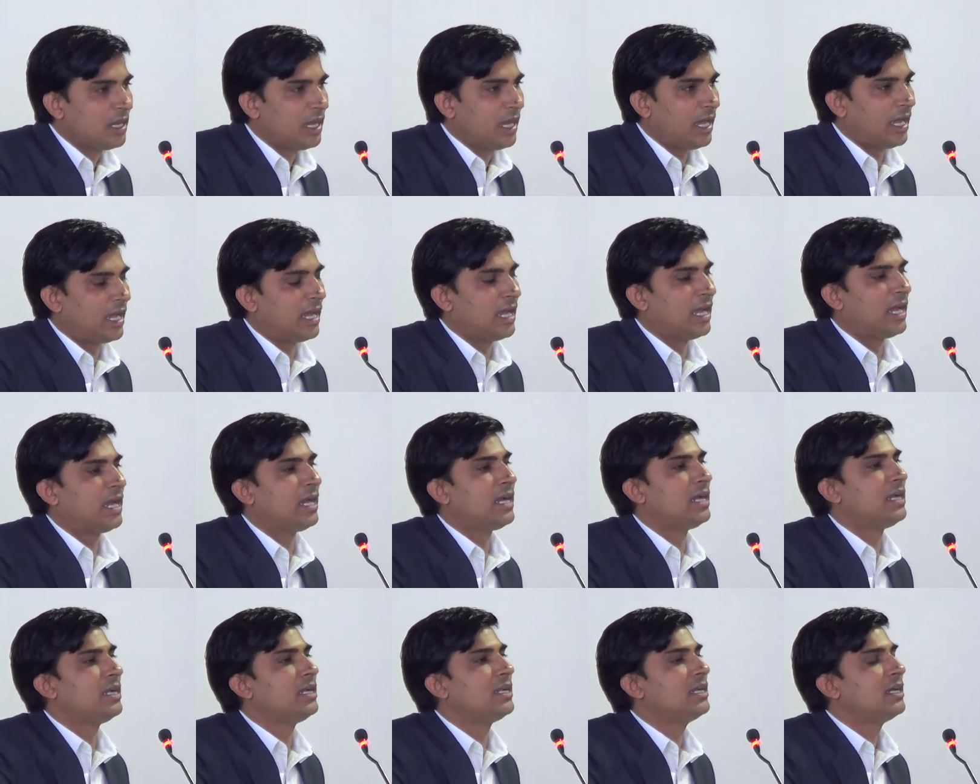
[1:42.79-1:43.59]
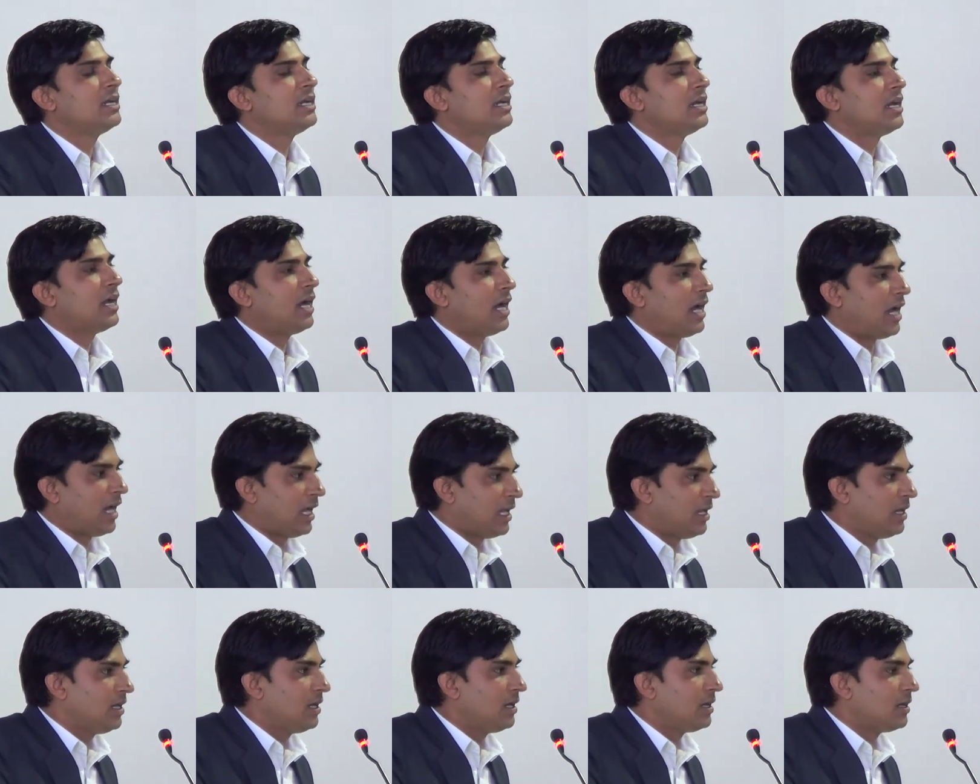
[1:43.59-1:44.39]
And
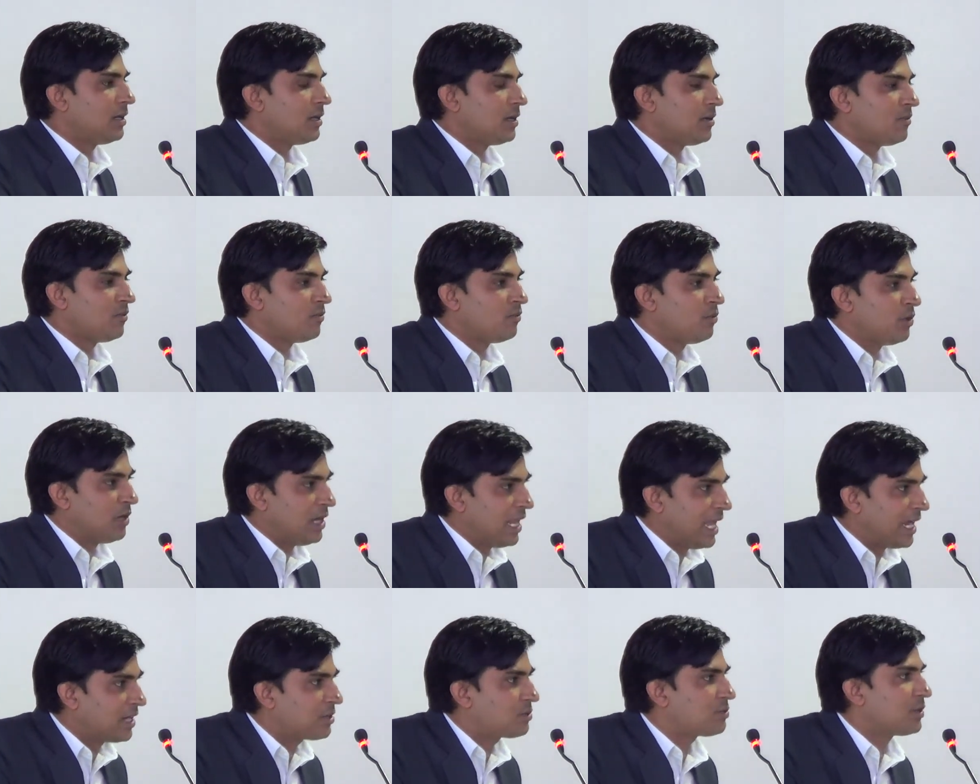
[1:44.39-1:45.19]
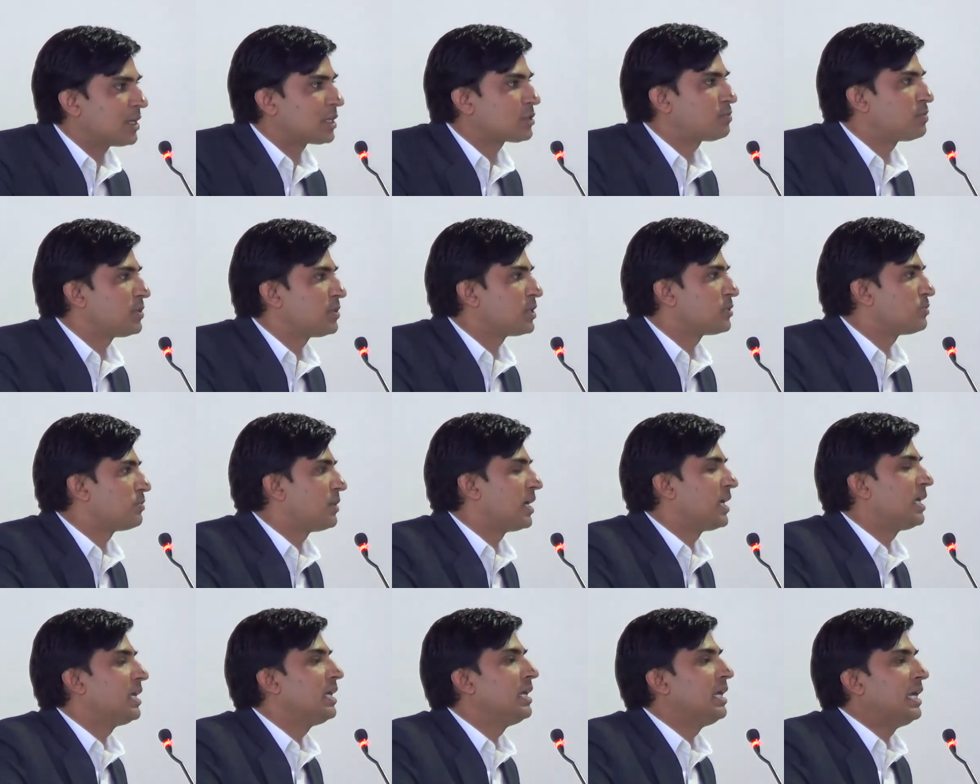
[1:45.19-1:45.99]
I would like to express
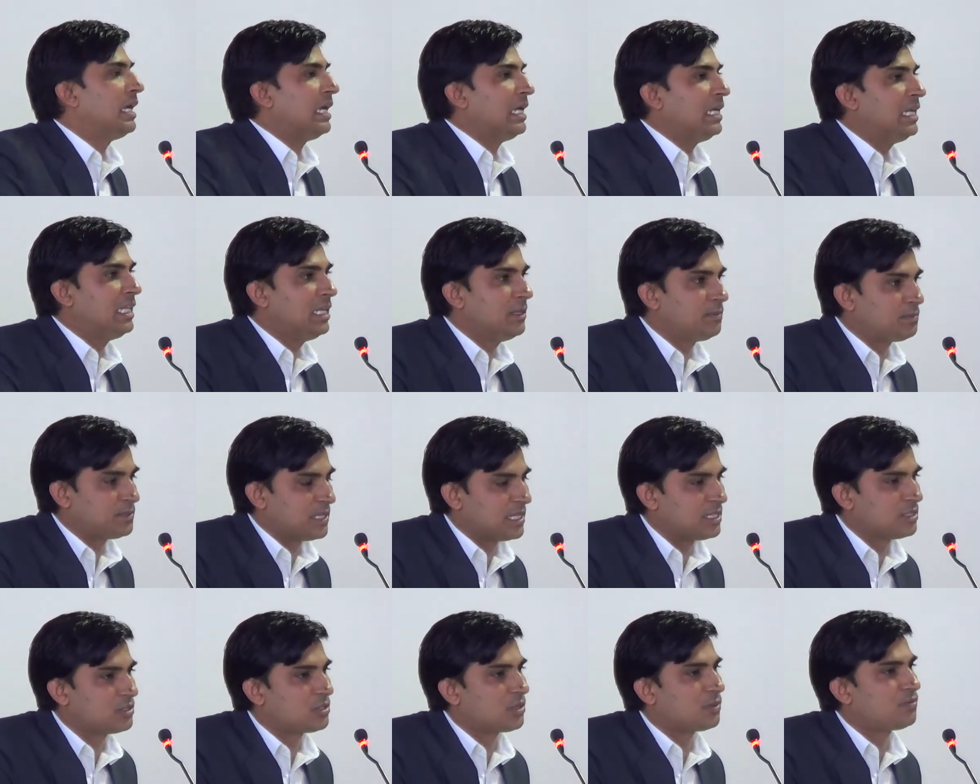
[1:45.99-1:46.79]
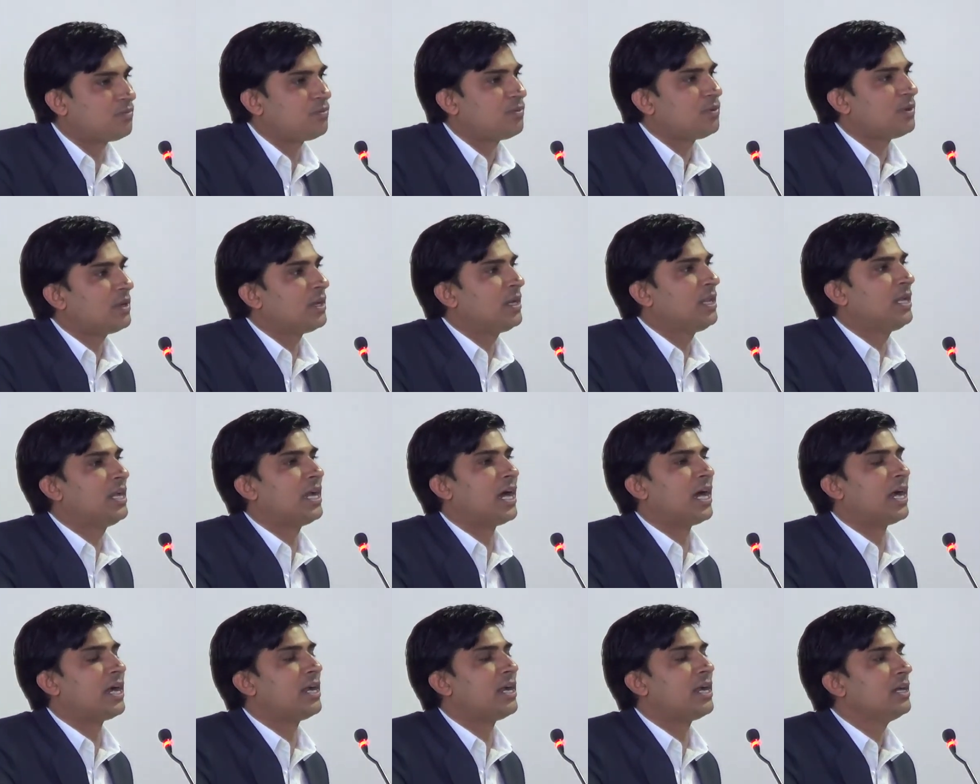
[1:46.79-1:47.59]
my deep sense of
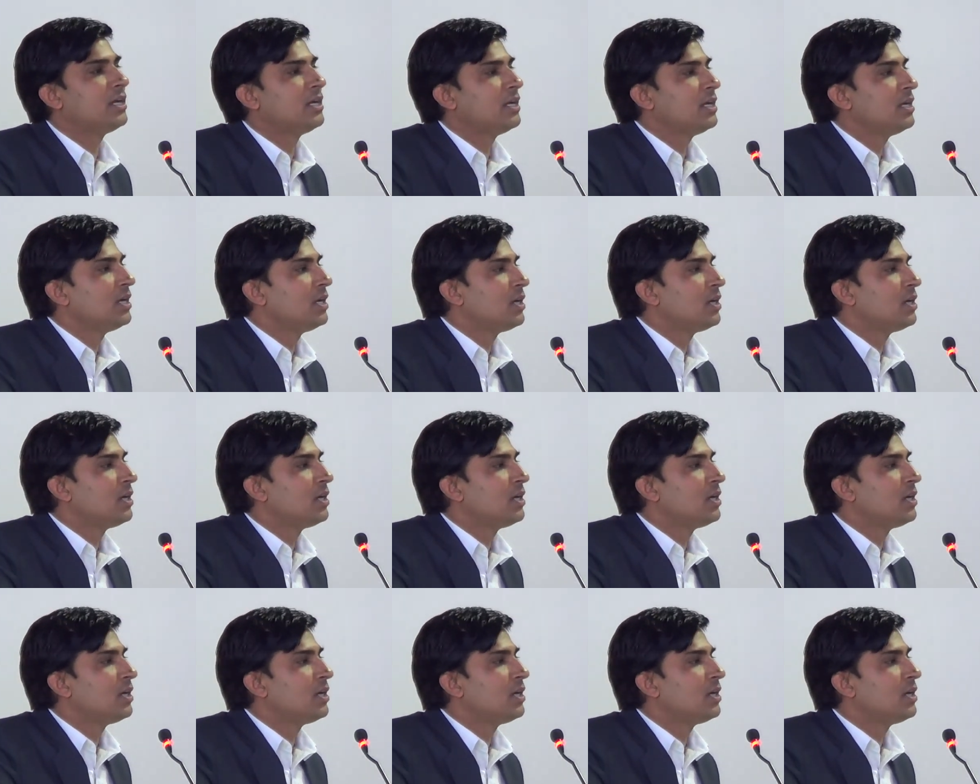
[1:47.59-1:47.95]
regard